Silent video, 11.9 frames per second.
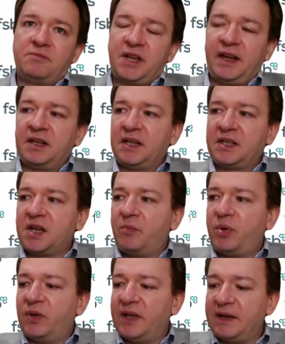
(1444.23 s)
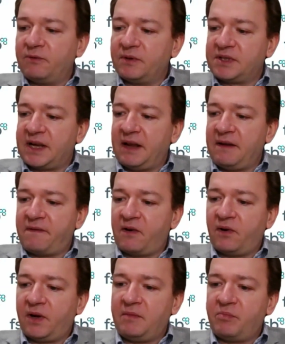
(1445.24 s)
Take an example, there was a
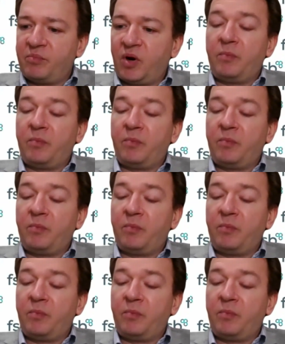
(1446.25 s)
very